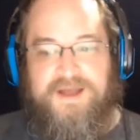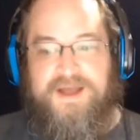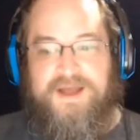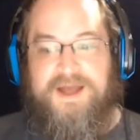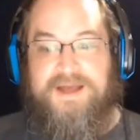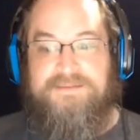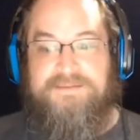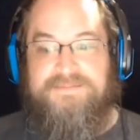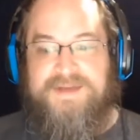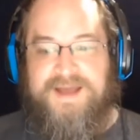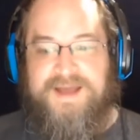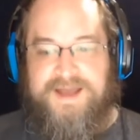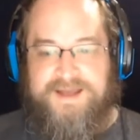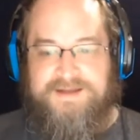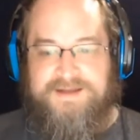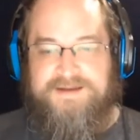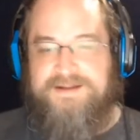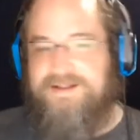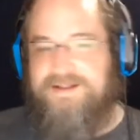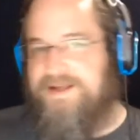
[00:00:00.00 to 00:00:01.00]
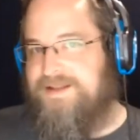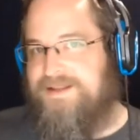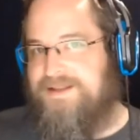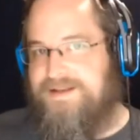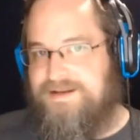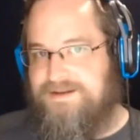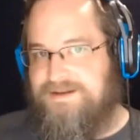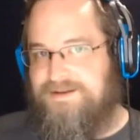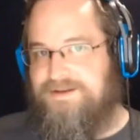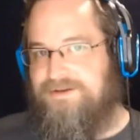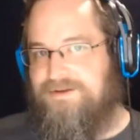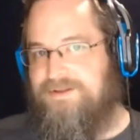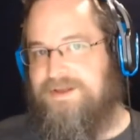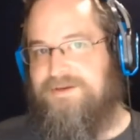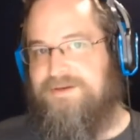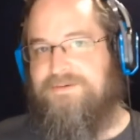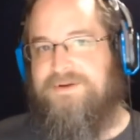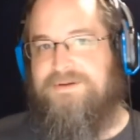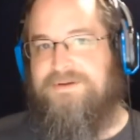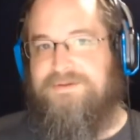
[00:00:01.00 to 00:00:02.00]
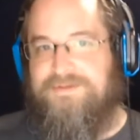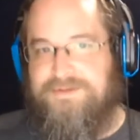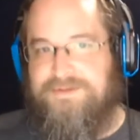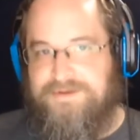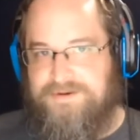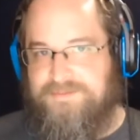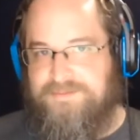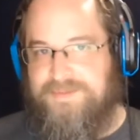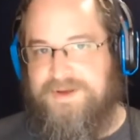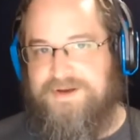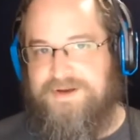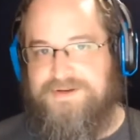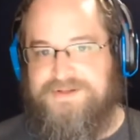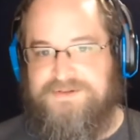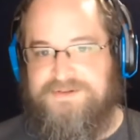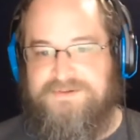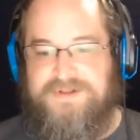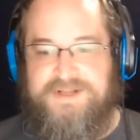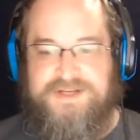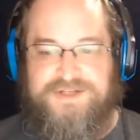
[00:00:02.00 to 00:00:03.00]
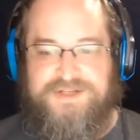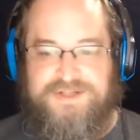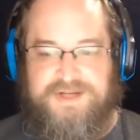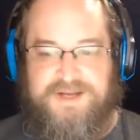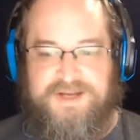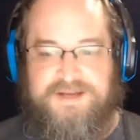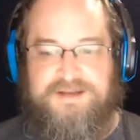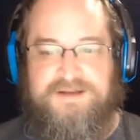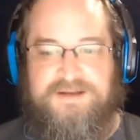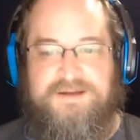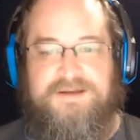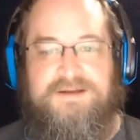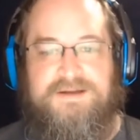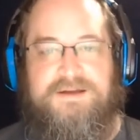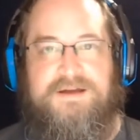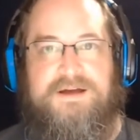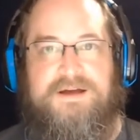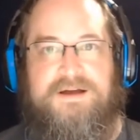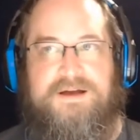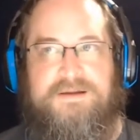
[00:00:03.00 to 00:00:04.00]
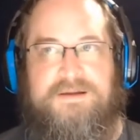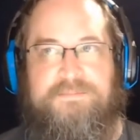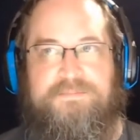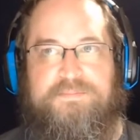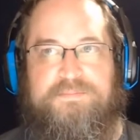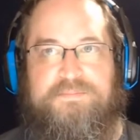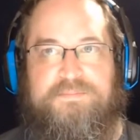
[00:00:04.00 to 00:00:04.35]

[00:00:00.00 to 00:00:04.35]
I'm kind of glad they didn't go that way with her and make her so cliche, uh,